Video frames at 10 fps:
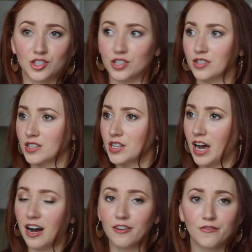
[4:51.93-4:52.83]
just
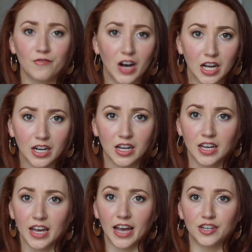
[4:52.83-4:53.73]
have fun
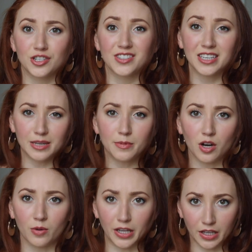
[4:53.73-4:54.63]
and just keep
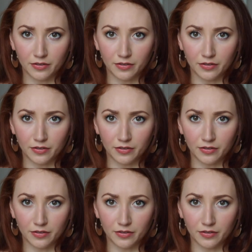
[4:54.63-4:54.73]
going.